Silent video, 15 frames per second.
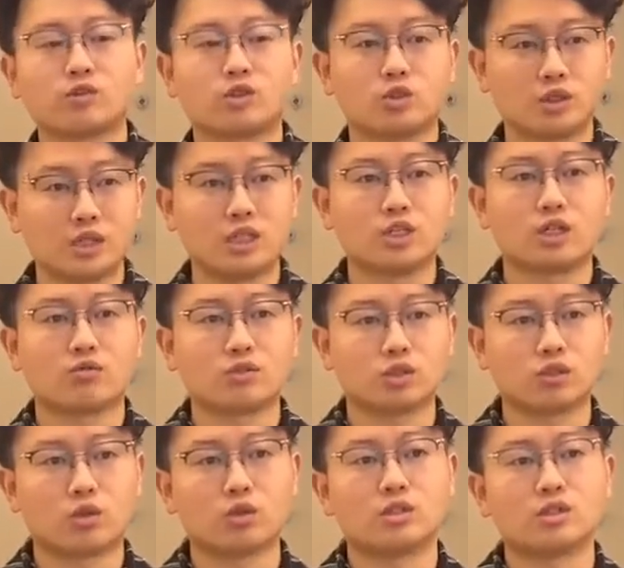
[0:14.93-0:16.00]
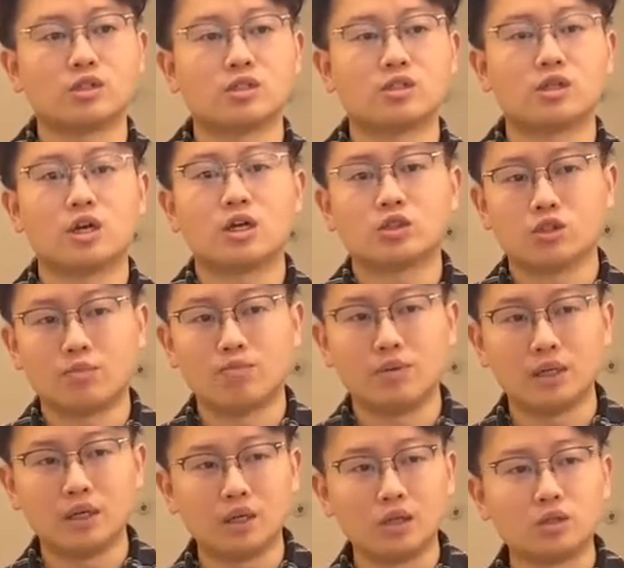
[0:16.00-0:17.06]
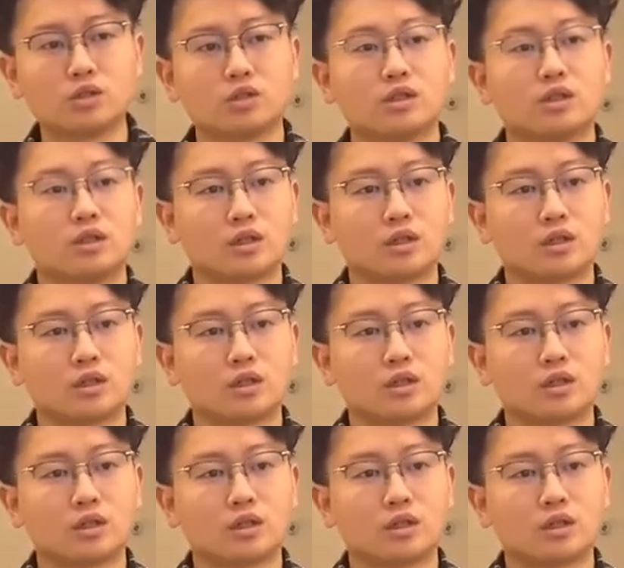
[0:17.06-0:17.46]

strategic resources to build